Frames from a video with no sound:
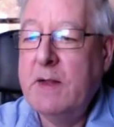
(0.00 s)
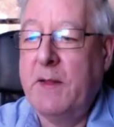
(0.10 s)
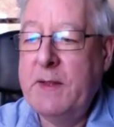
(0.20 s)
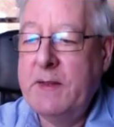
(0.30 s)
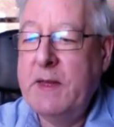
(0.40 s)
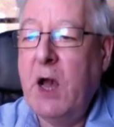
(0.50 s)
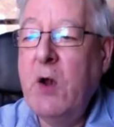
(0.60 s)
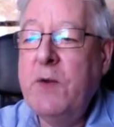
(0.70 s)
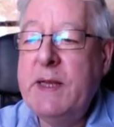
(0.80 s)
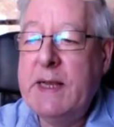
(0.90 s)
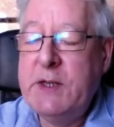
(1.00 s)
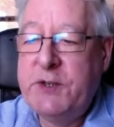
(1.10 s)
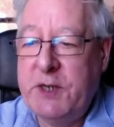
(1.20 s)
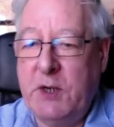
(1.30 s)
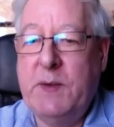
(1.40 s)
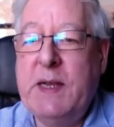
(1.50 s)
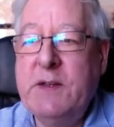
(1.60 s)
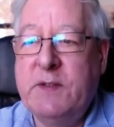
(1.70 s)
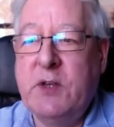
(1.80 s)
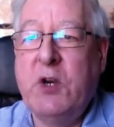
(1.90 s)
I think the only issue
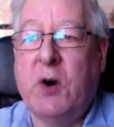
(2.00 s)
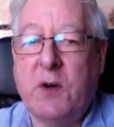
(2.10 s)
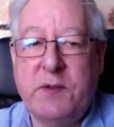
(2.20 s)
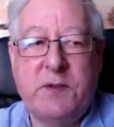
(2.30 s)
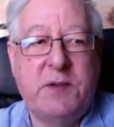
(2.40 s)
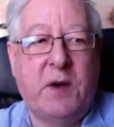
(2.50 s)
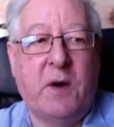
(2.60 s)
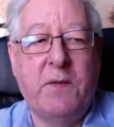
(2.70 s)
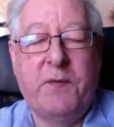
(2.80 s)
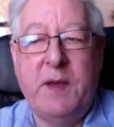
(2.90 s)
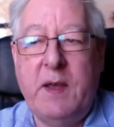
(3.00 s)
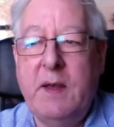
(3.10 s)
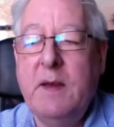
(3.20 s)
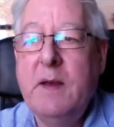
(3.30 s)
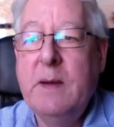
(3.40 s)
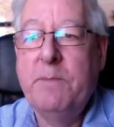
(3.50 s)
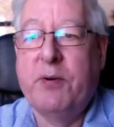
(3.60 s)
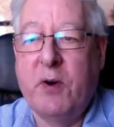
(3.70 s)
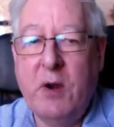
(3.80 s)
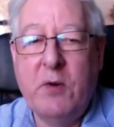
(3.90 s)
is the cost of the
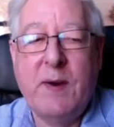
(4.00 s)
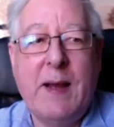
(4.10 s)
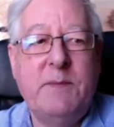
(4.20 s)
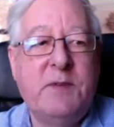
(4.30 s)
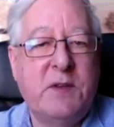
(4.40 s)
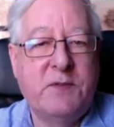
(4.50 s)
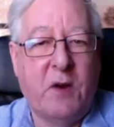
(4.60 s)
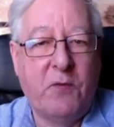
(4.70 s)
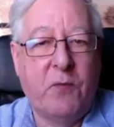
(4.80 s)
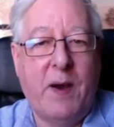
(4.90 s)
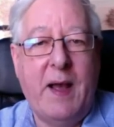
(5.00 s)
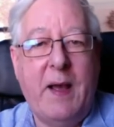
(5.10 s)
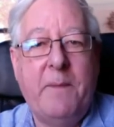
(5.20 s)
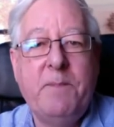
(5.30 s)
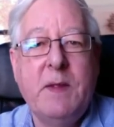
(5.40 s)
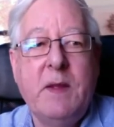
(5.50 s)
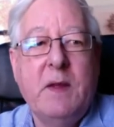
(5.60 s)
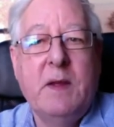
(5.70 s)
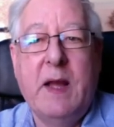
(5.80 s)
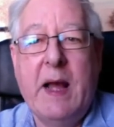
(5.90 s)
programs, the software.
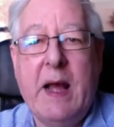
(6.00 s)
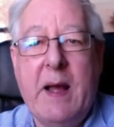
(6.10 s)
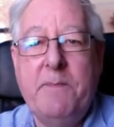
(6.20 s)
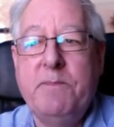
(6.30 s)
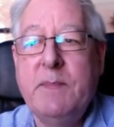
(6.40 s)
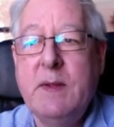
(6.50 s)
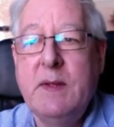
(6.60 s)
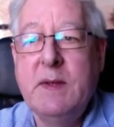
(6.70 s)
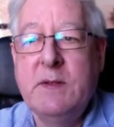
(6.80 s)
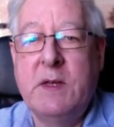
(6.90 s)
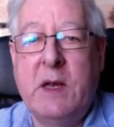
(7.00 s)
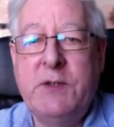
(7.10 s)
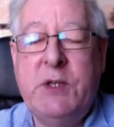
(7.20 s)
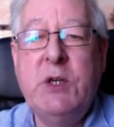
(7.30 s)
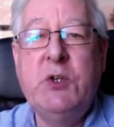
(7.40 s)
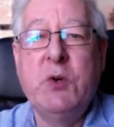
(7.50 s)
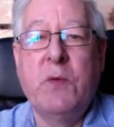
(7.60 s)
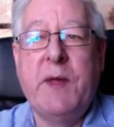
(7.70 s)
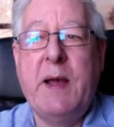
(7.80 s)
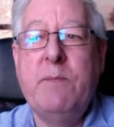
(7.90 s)
But as usual,
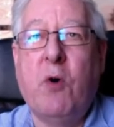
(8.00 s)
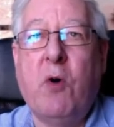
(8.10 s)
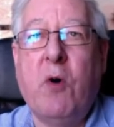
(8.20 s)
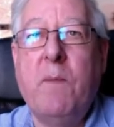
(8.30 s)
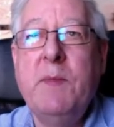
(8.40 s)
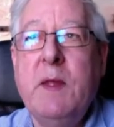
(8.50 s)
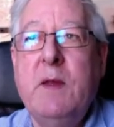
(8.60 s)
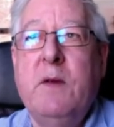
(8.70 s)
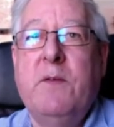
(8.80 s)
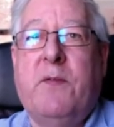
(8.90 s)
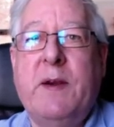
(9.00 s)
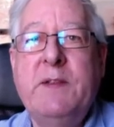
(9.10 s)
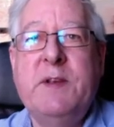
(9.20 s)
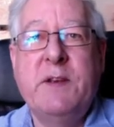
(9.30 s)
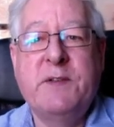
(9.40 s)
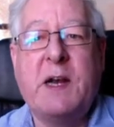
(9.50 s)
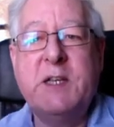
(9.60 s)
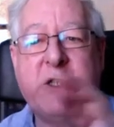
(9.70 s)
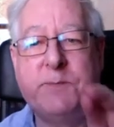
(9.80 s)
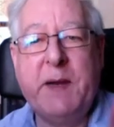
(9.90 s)
they're more forensic
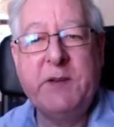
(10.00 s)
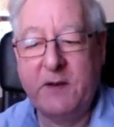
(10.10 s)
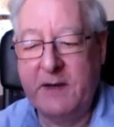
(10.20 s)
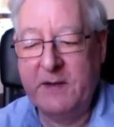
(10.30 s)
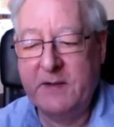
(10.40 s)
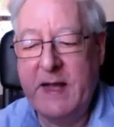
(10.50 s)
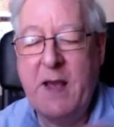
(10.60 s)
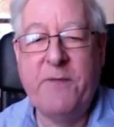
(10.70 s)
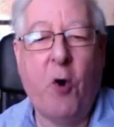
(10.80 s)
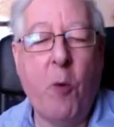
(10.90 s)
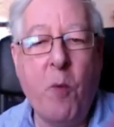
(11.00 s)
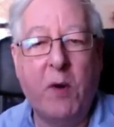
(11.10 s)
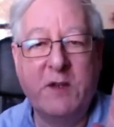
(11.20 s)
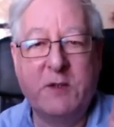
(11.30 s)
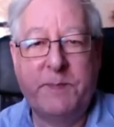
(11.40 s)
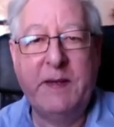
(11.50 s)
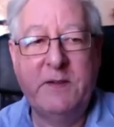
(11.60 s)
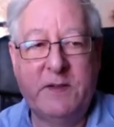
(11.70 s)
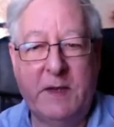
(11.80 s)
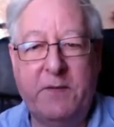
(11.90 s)
science specialists, therefore more
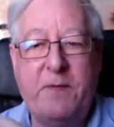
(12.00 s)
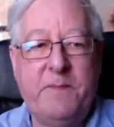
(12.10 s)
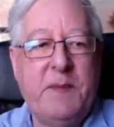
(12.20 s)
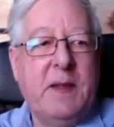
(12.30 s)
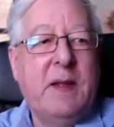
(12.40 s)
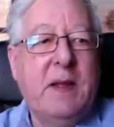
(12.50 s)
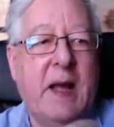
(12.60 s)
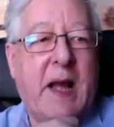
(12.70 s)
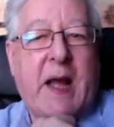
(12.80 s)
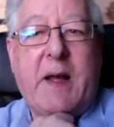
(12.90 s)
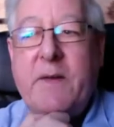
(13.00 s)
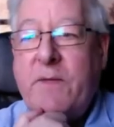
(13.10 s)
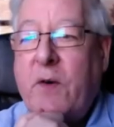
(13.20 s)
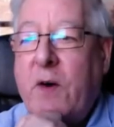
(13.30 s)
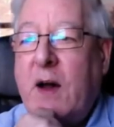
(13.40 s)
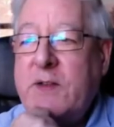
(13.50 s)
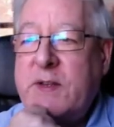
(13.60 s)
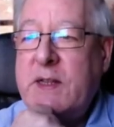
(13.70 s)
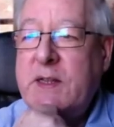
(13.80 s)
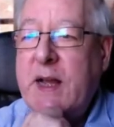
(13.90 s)
expensive for us
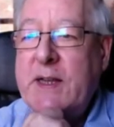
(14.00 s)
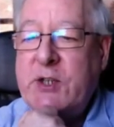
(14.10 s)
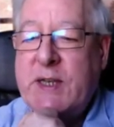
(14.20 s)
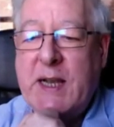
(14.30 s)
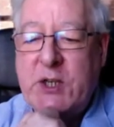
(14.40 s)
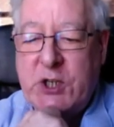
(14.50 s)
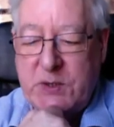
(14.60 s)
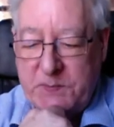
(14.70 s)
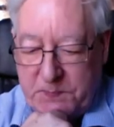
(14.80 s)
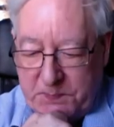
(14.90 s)
in education.